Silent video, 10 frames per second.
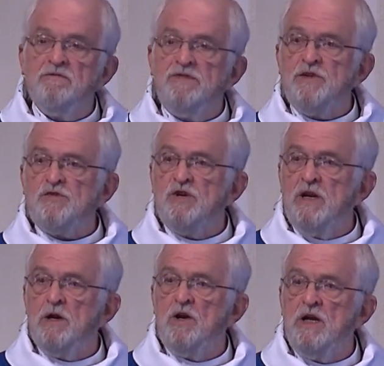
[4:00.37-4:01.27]

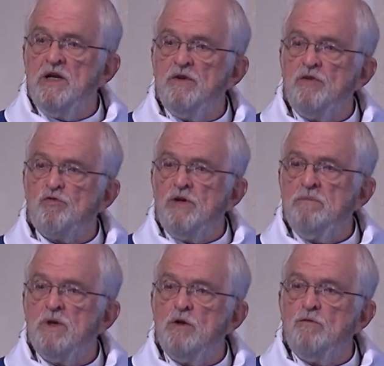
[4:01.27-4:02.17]
visionary in the
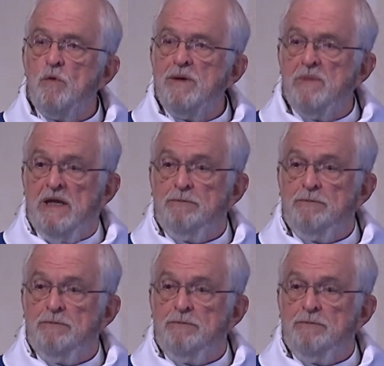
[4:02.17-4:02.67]
treatment of women.